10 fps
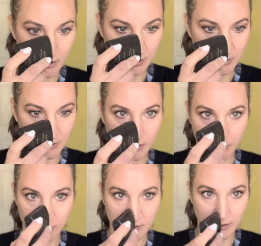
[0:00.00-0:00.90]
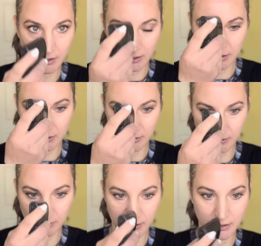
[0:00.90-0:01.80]
on the nose here, and I'll just
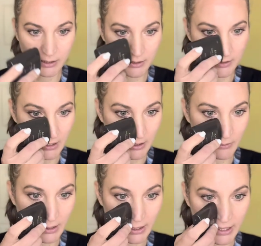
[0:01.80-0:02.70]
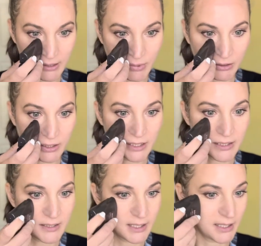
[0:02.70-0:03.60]
go like this. What I like about this
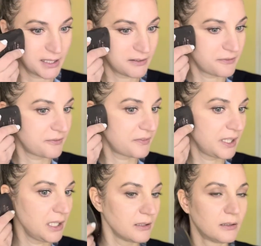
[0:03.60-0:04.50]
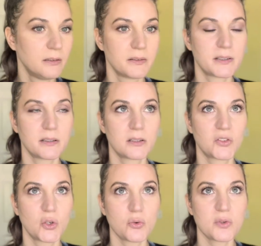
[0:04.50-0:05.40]
is that it feels
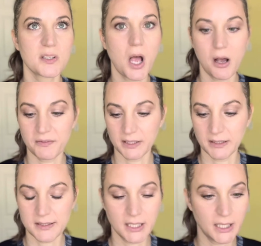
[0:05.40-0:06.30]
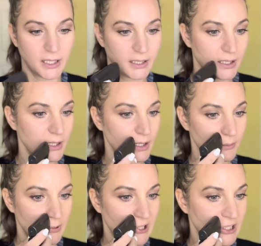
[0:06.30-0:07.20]
so soft on the skin,
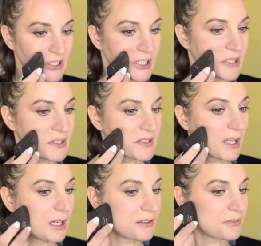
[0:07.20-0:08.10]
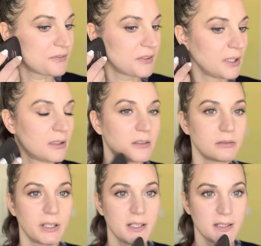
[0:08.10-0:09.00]
but it does not feel
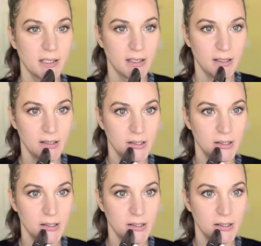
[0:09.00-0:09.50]
greasy.